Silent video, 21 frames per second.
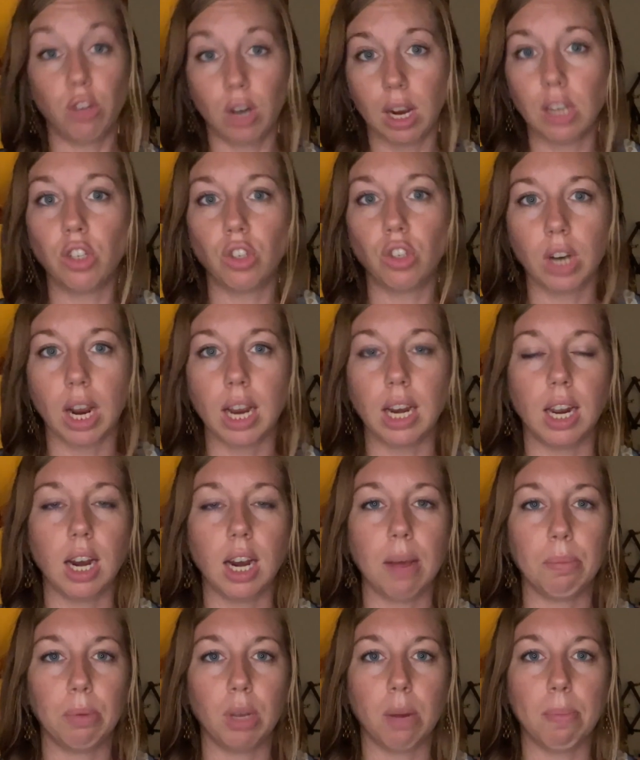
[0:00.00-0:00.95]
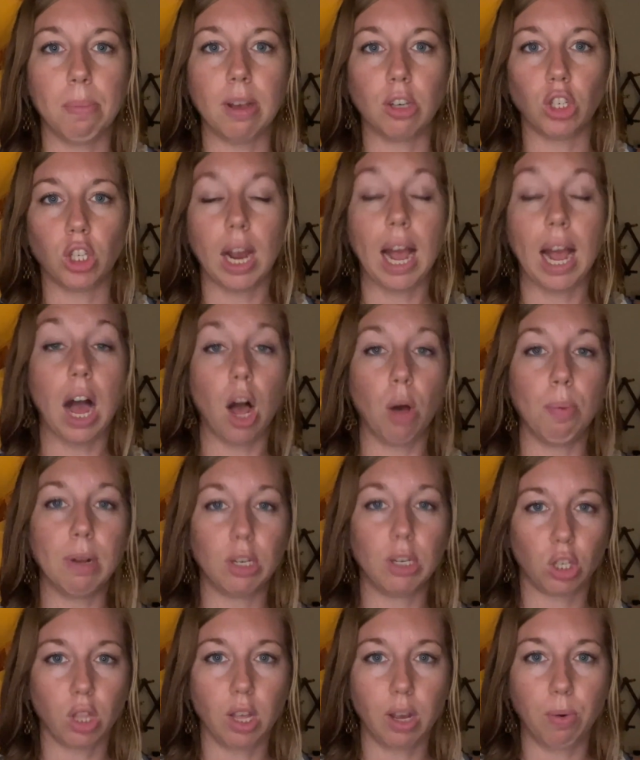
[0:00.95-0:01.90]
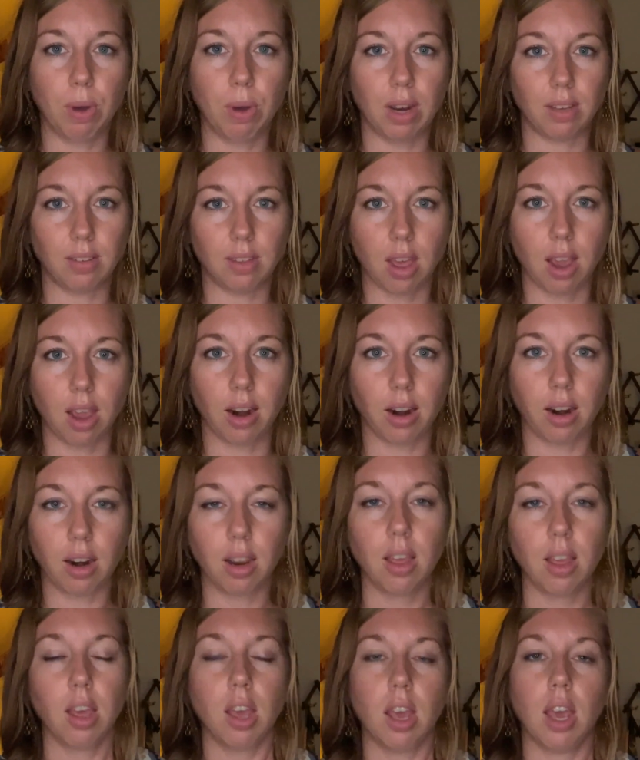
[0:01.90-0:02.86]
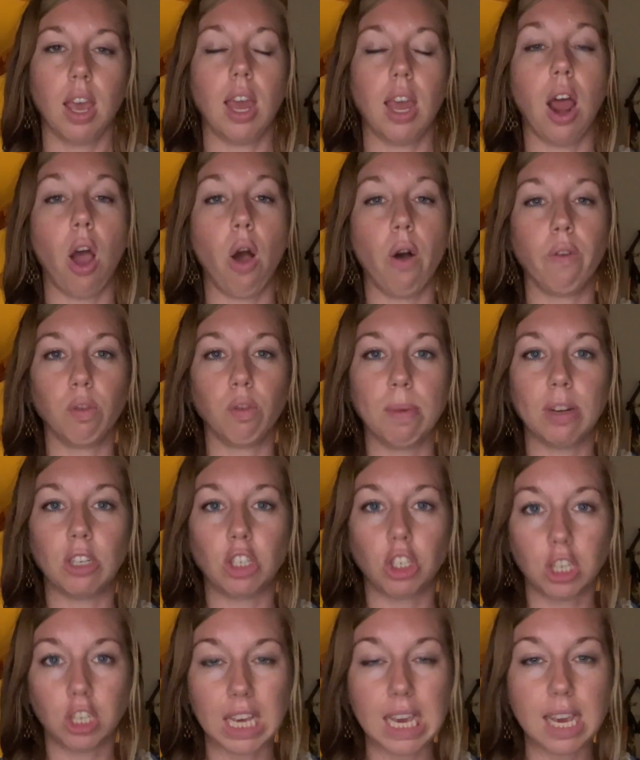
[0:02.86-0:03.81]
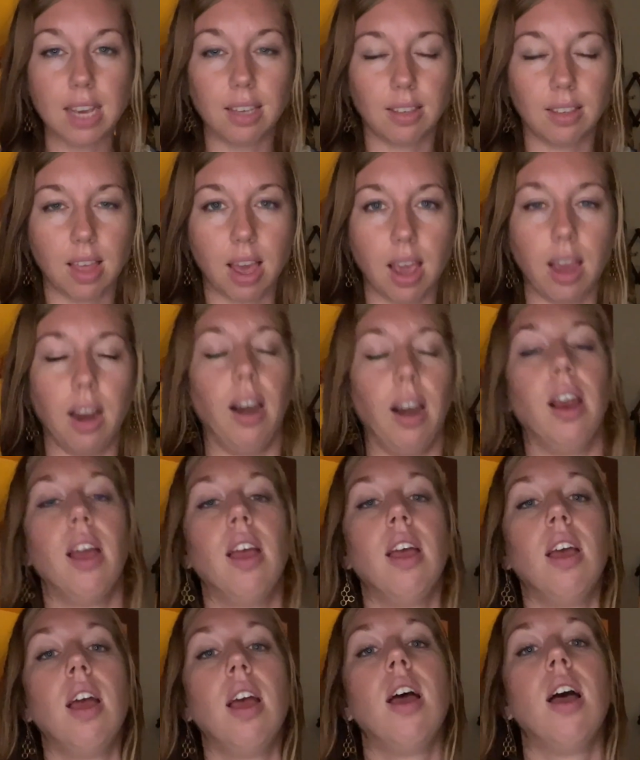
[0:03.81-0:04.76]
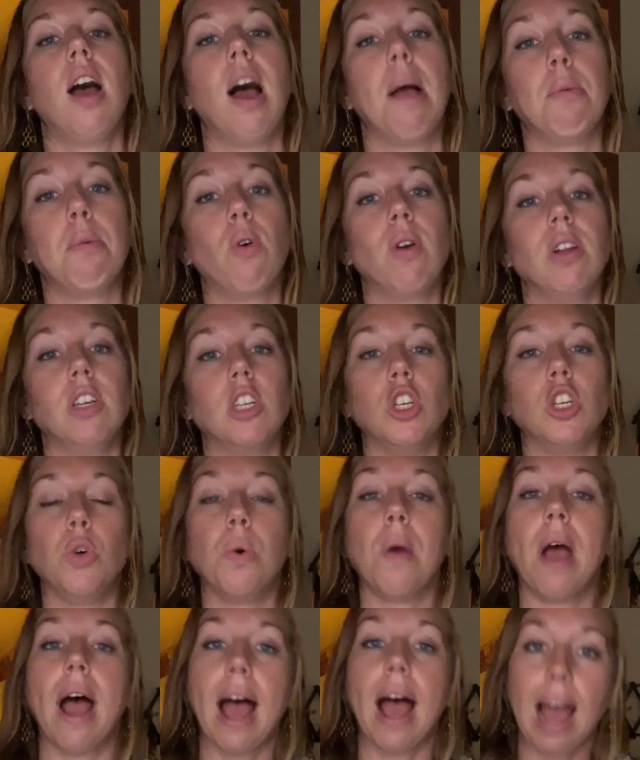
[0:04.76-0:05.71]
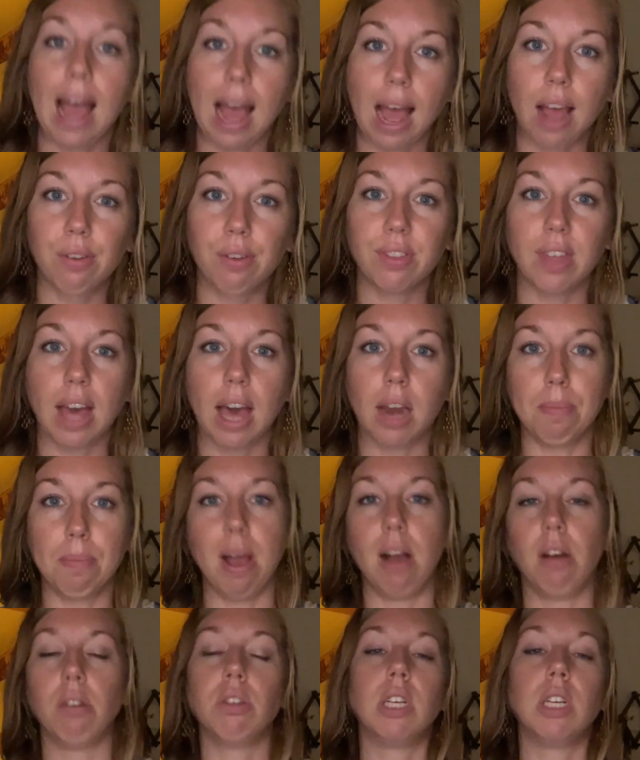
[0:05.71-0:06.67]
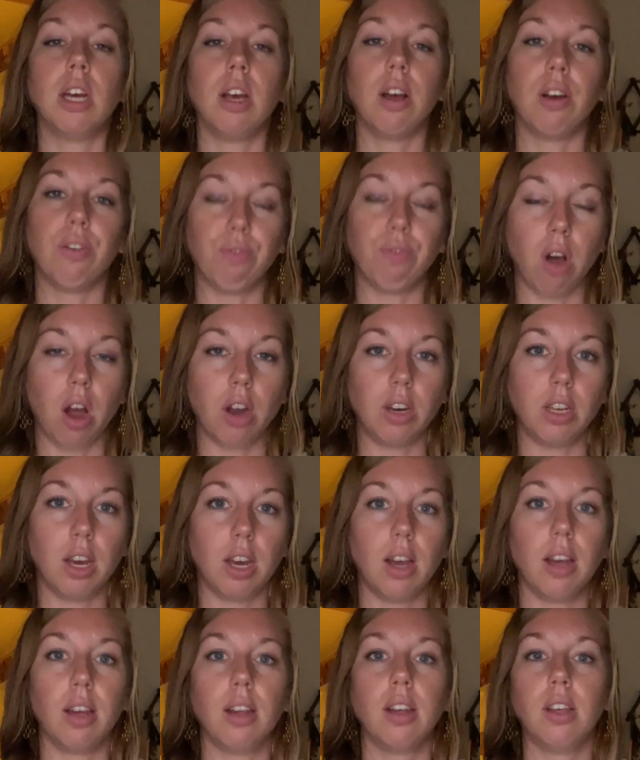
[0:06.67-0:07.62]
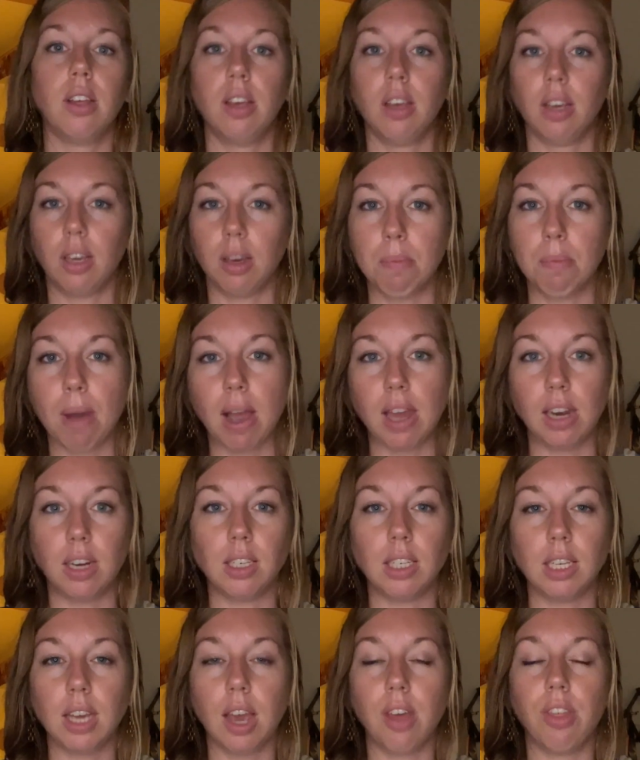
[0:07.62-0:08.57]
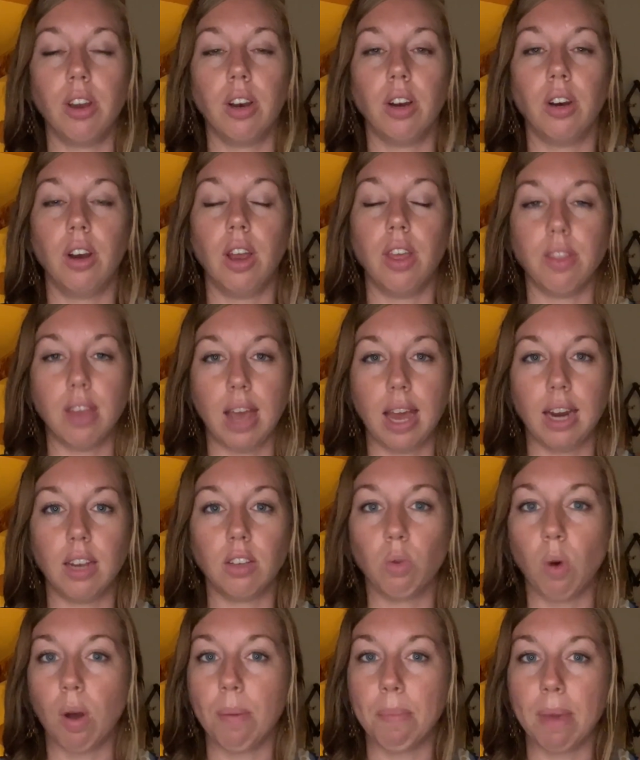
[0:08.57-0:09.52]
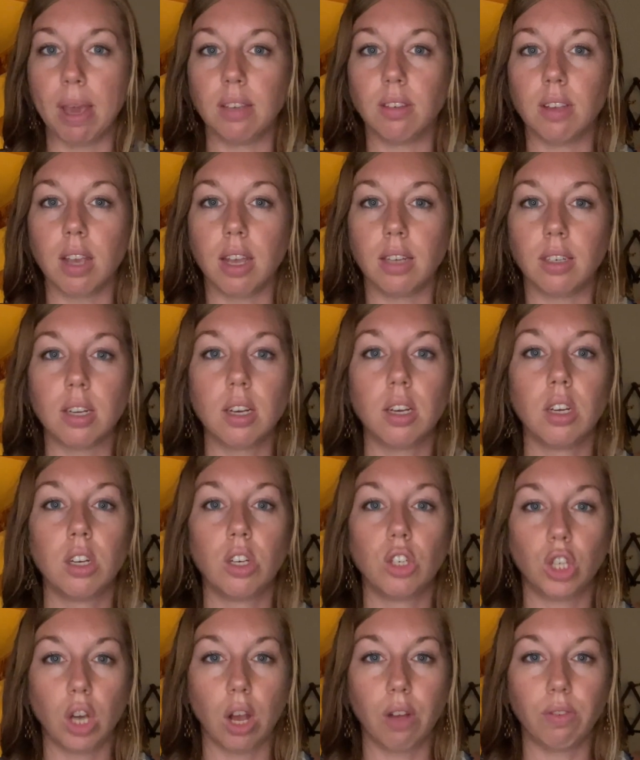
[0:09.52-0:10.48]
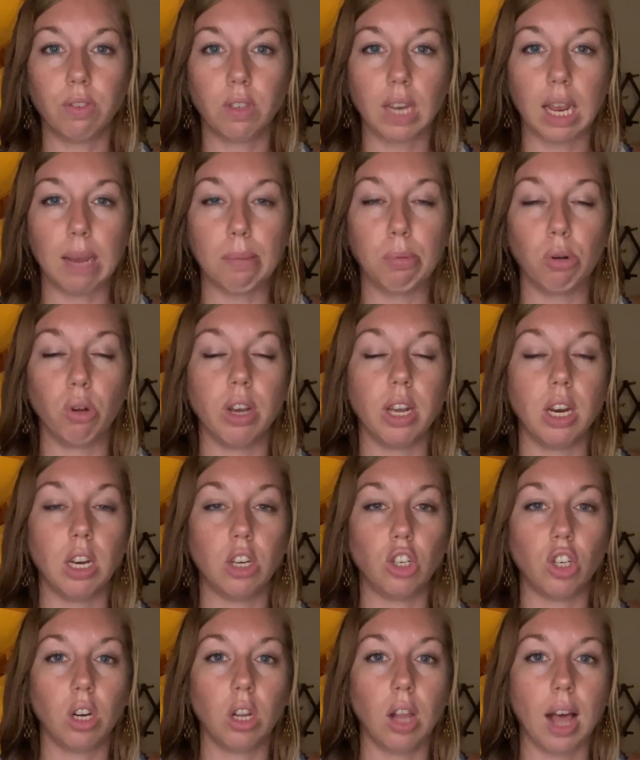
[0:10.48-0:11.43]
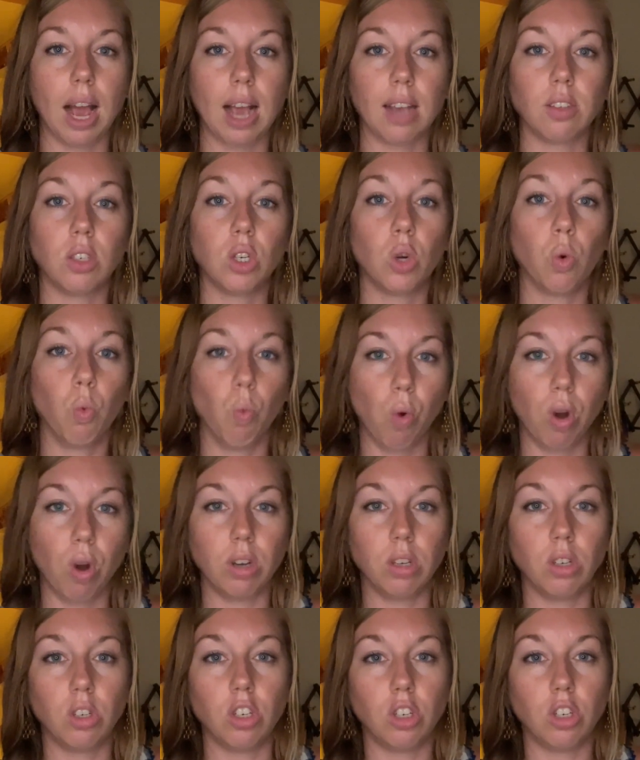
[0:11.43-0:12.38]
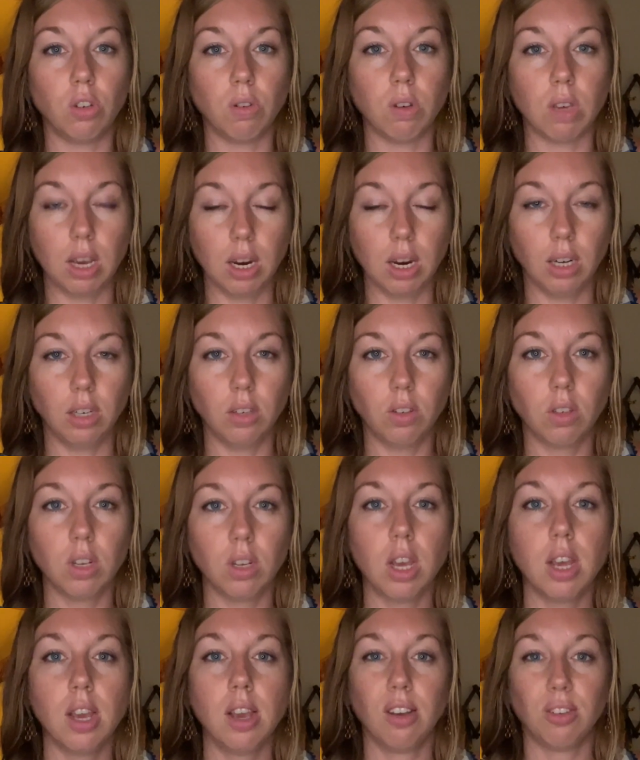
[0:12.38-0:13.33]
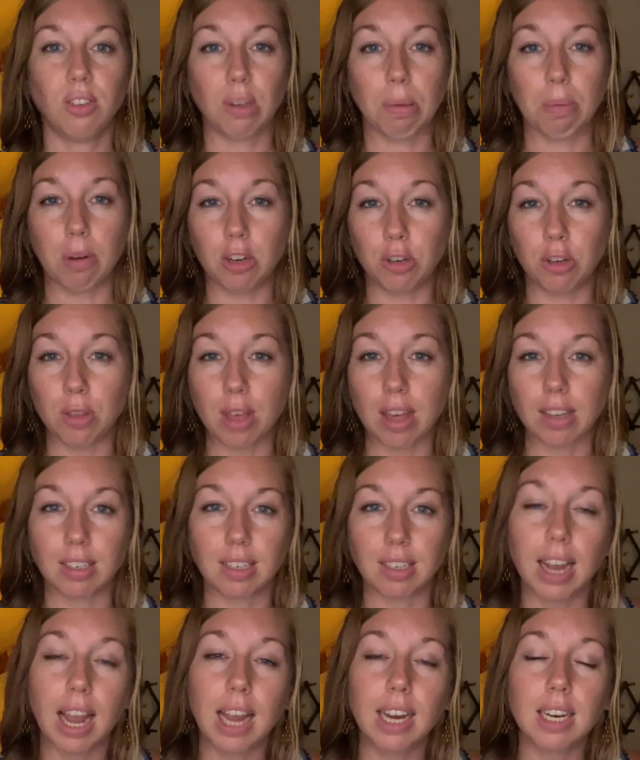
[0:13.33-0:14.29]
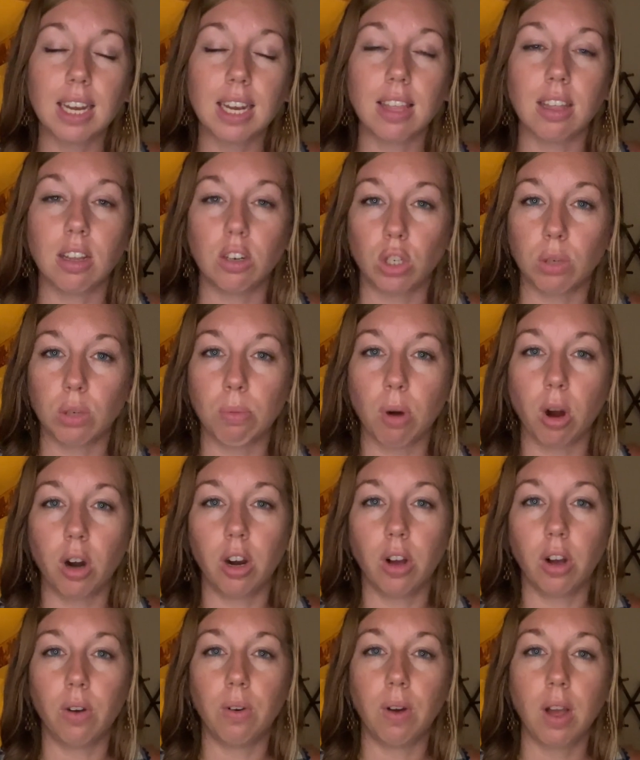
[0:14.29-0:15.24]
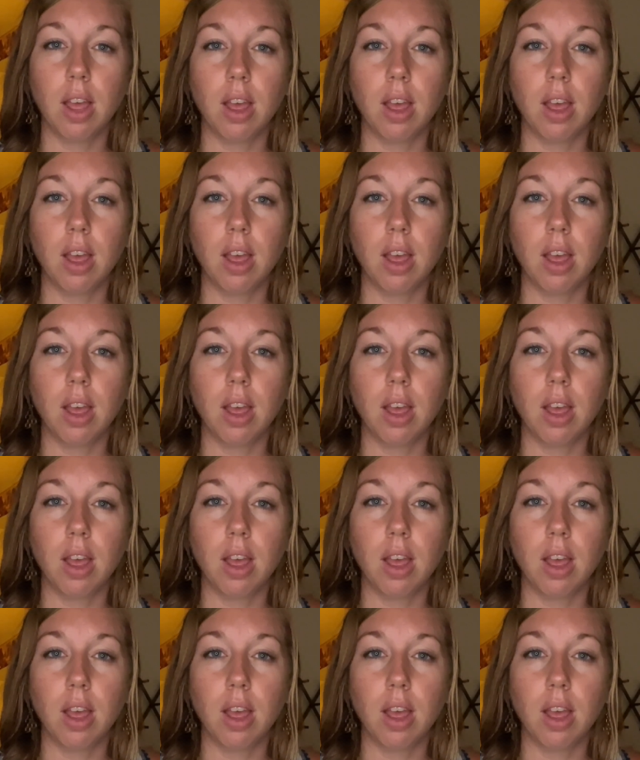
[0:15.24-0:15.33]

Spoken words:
I strain it, I'm going to measure how much liquid is there, and however much tea is there, I'm going to do half that amount of vodka, combine it together, and that is what makes it shelf stable, and it should last 1 to 2 years. So I'm going to do that tonight, and then tomorrow